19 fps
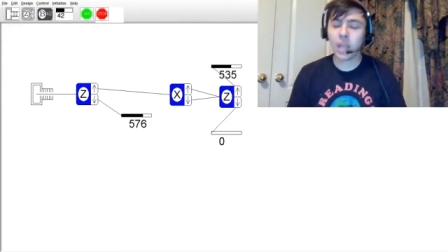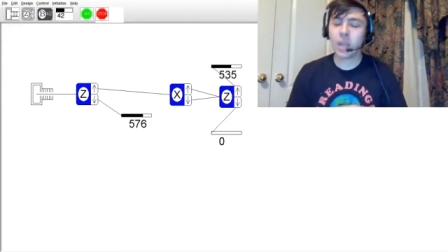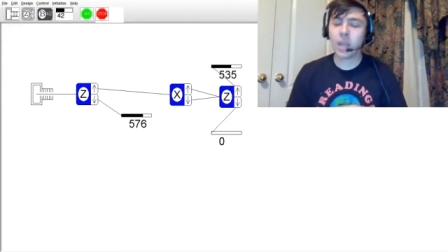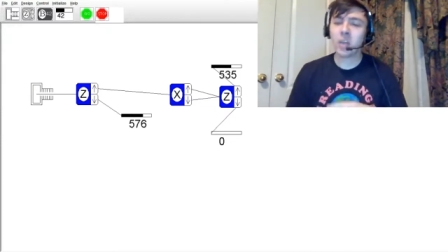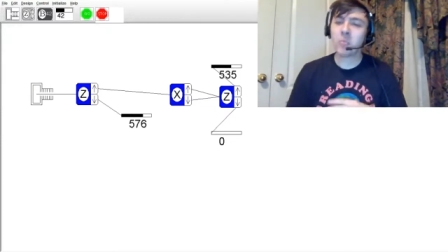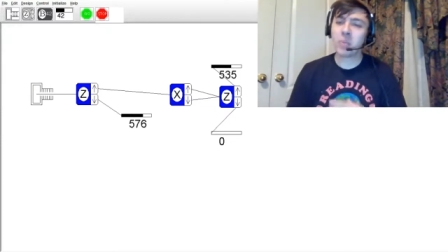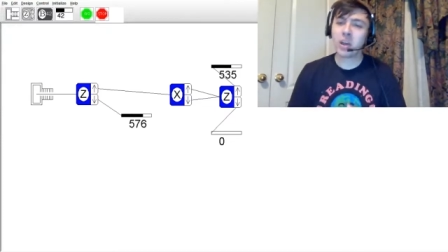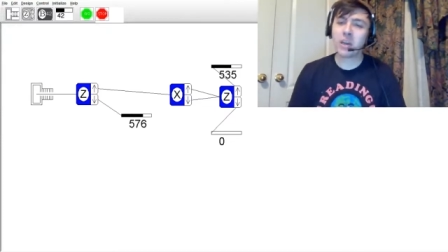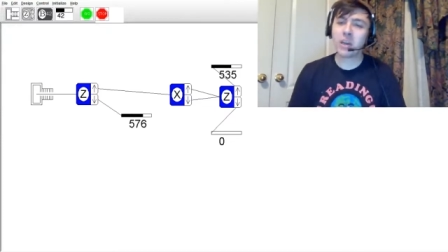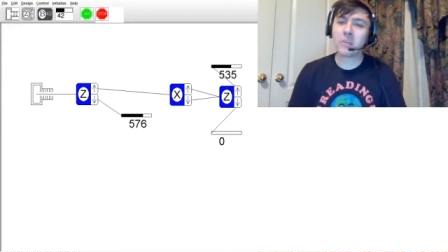
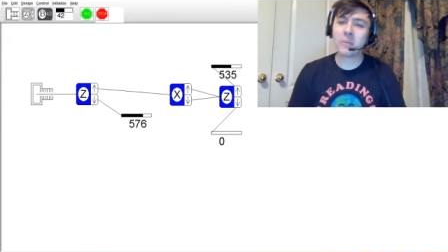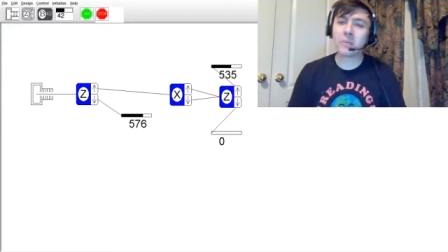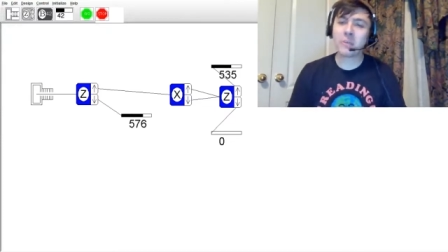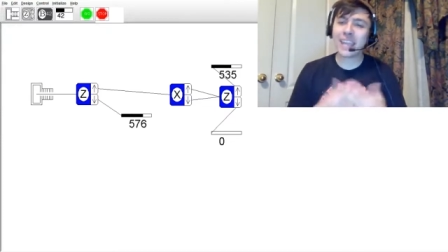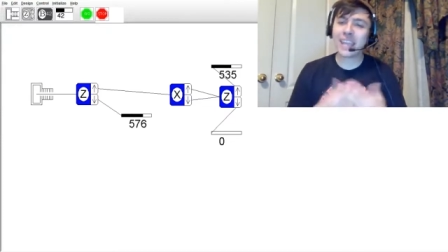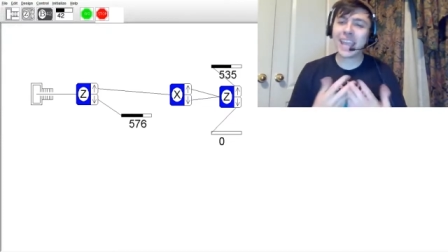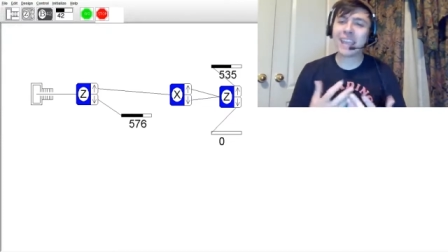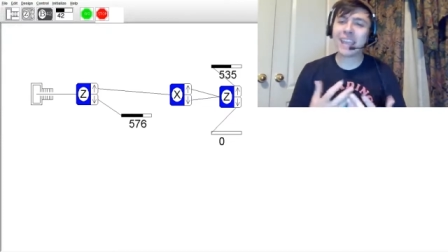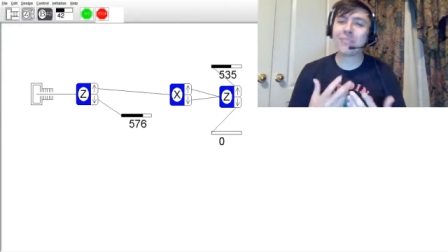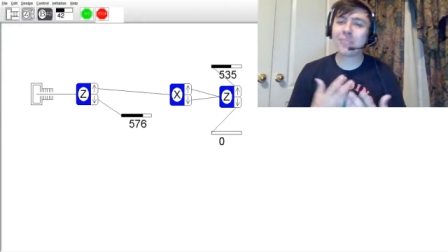But we
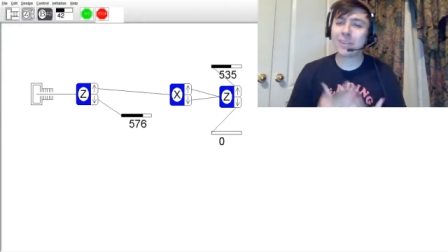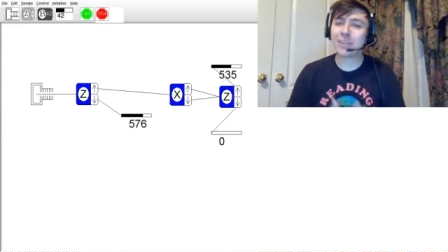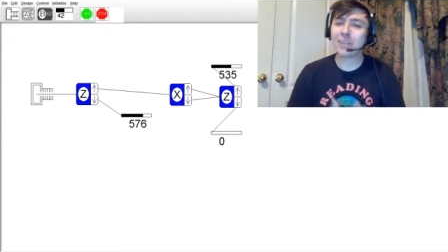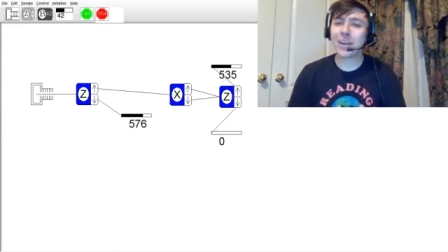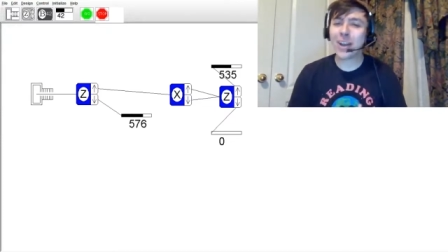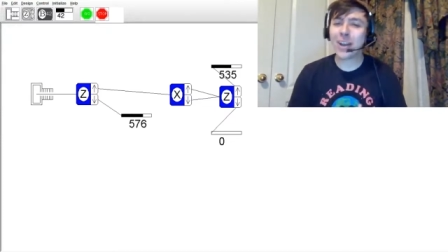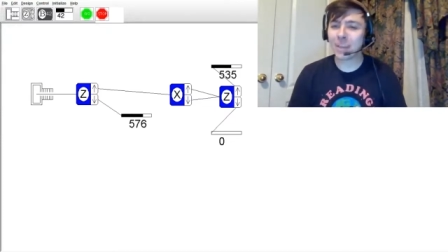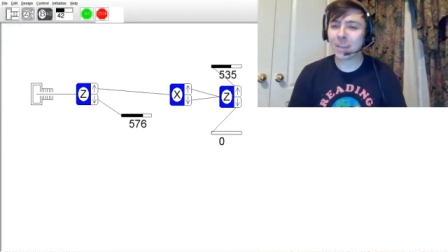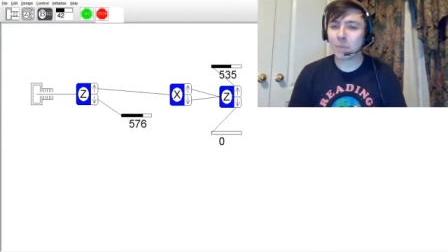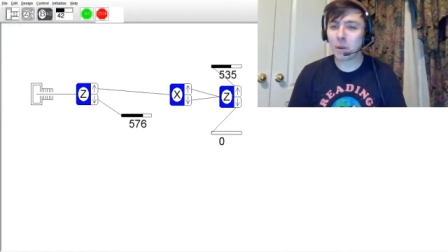can't really talk
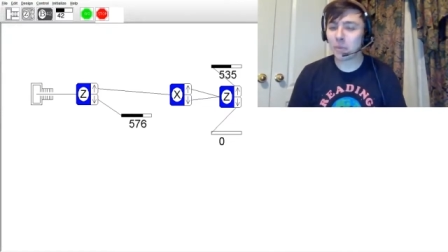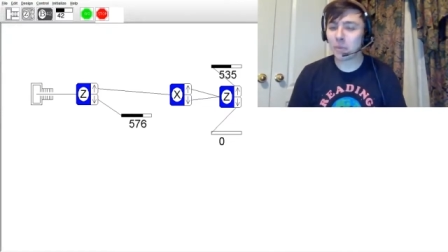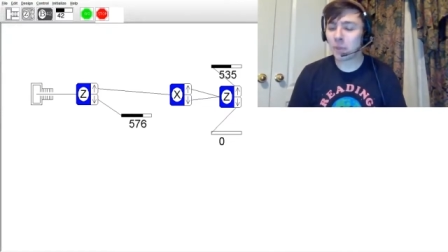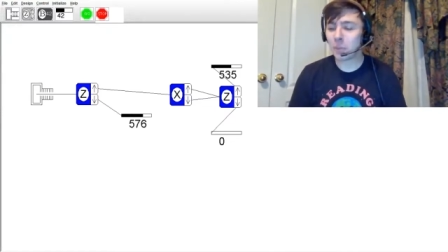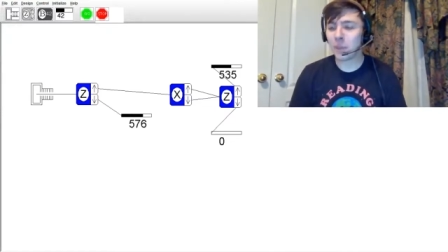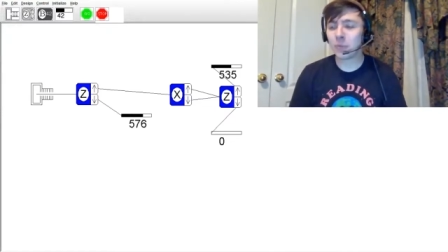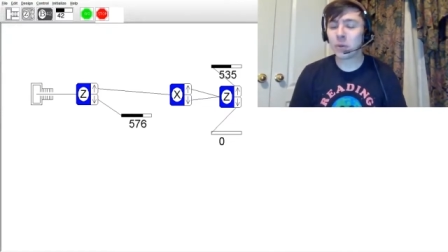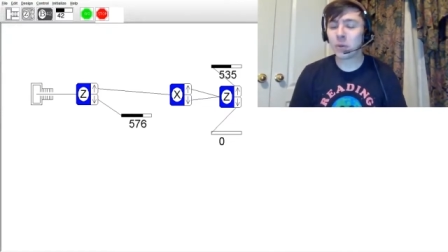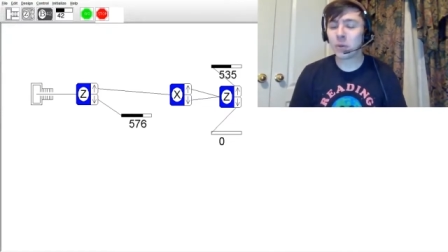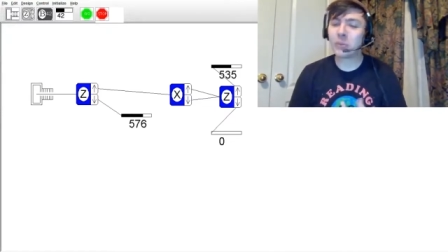about them if
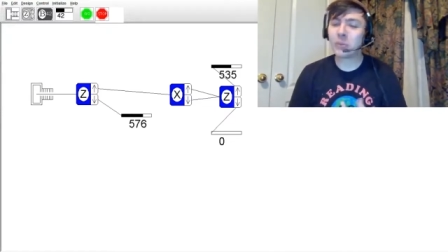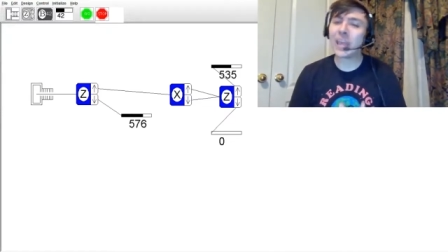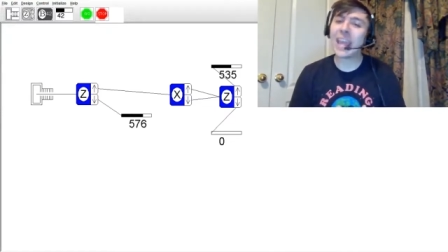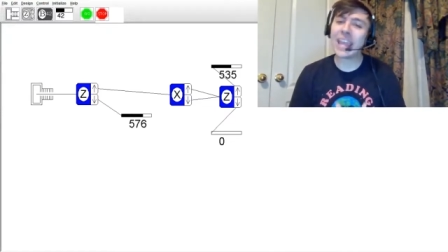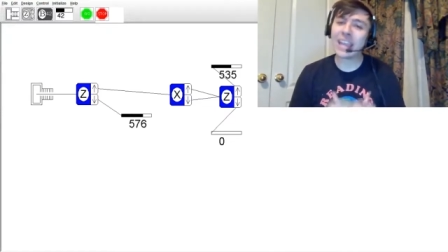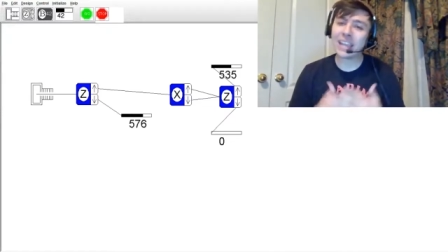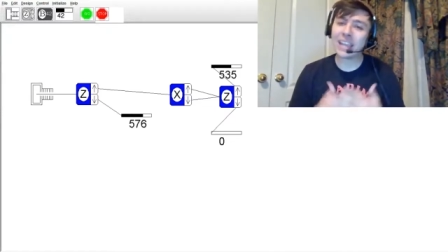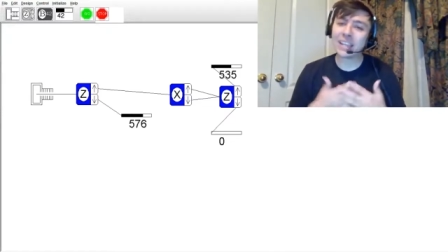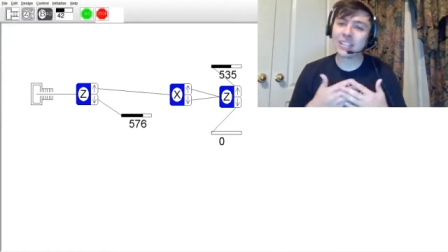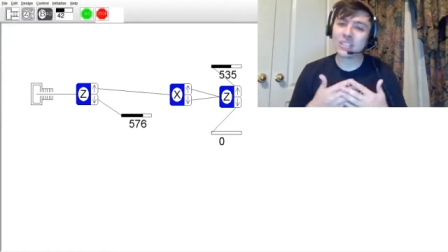you take
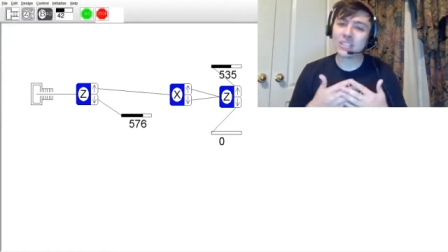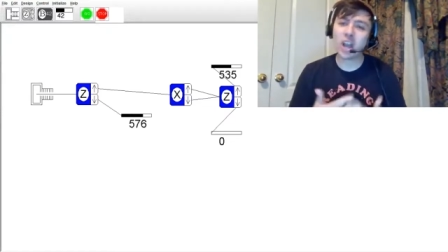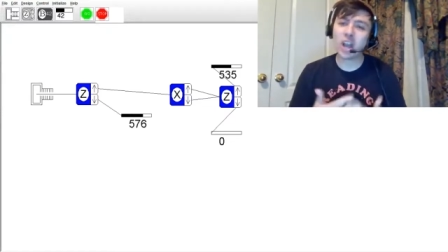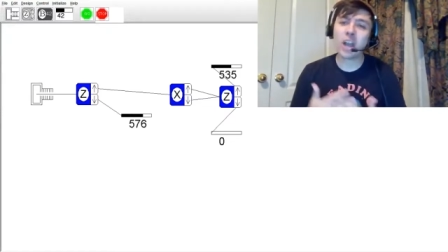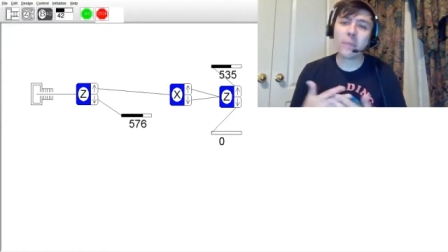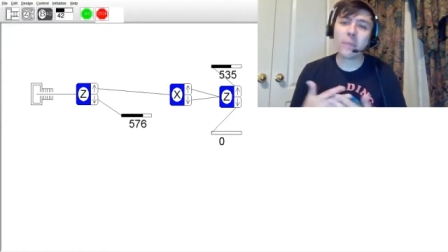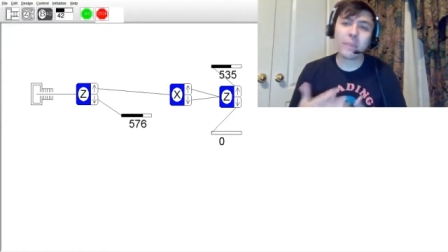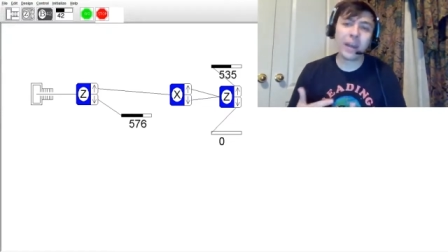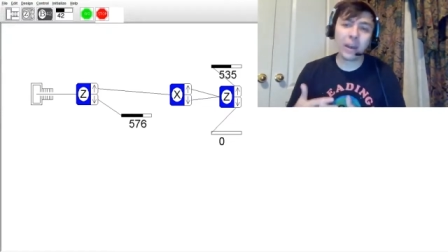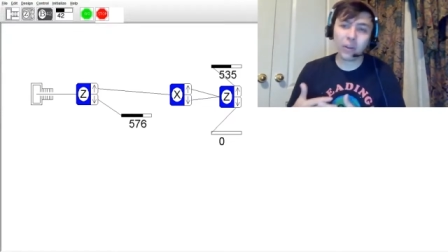John Bell's